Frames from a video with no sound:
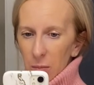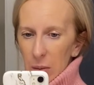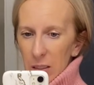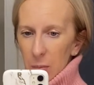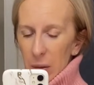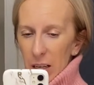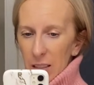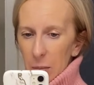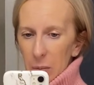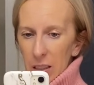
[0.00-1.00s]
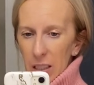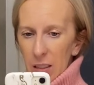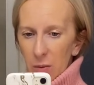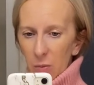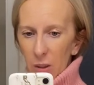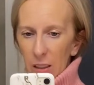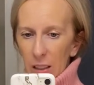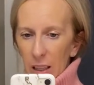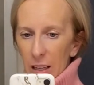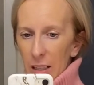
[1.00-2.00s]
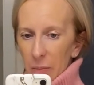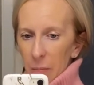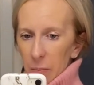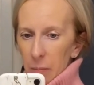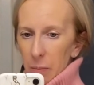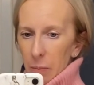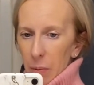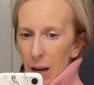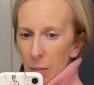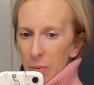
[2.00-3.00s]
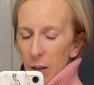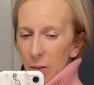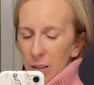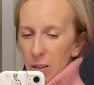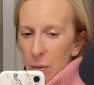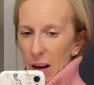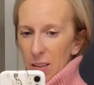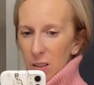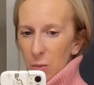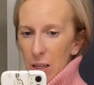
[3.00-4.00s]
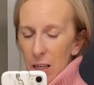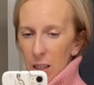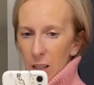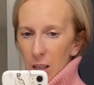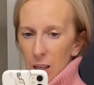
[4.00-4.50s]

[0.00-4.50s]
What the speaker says: be surprising. But this really, like, popped out this past week.